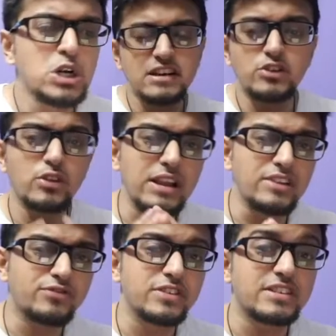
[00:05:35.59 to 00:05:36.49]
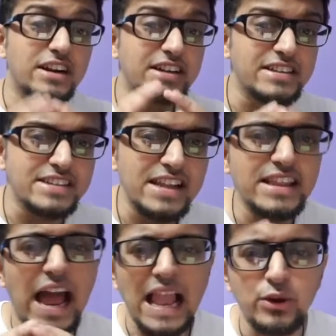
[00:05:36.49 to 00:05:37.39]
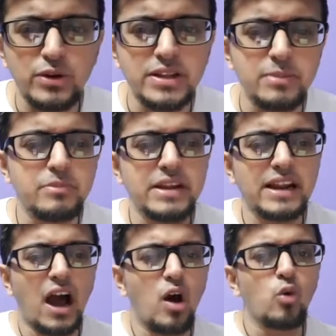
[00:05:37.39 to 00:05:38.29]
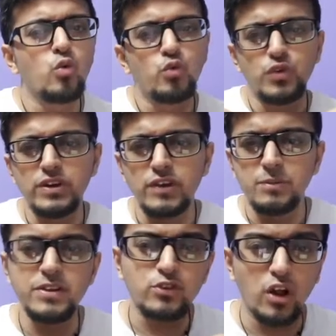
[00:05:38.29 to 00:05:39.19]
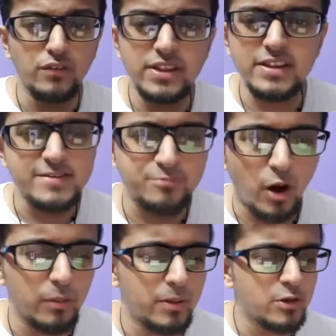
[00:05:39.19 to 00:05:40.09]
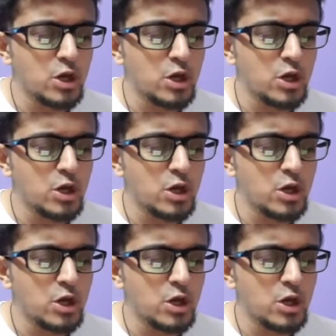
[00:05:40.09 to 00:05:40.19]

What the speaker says: So let's first understand the algorithm, that how we will be solving this problem.